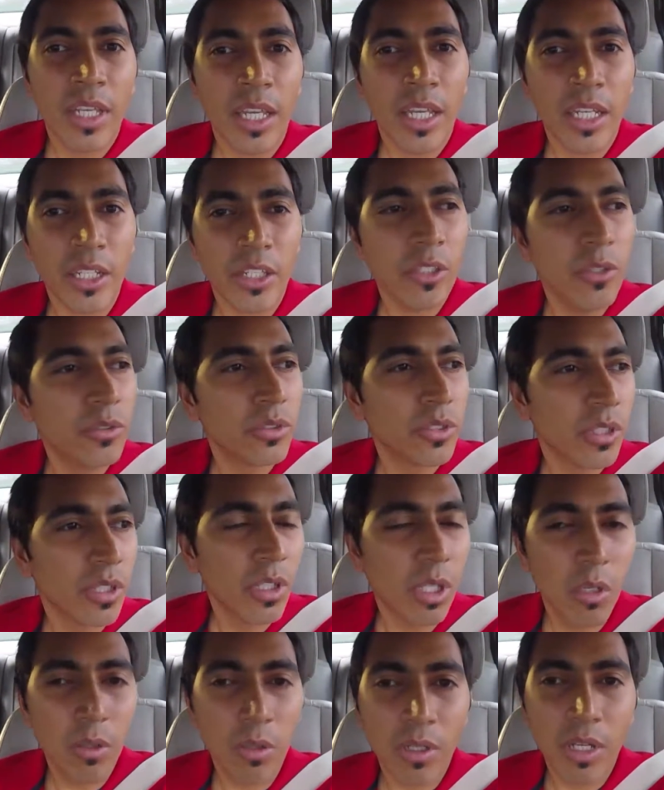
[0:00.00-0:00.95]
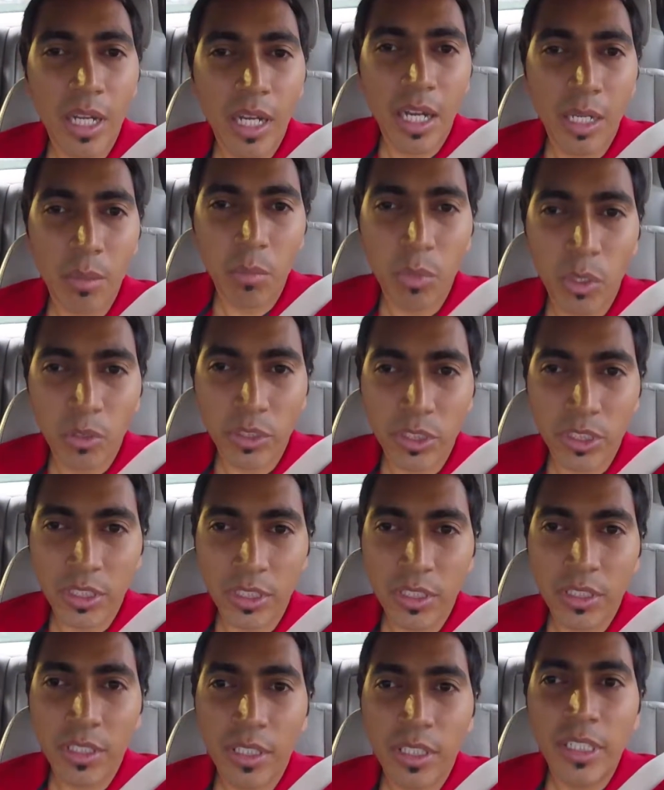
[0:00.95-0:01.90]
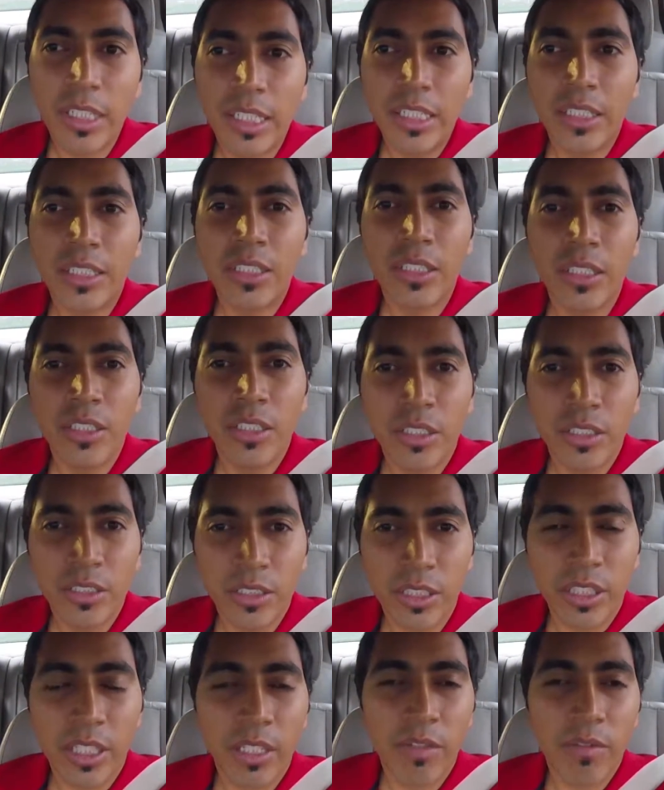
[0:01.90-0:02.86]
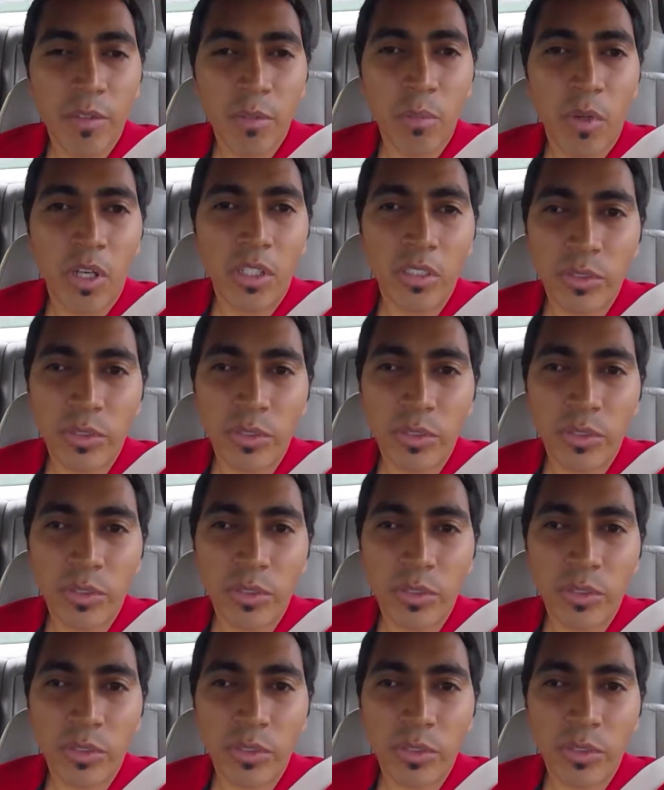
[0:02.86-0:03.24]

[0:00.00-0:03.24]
and use a low to high motion to give the ball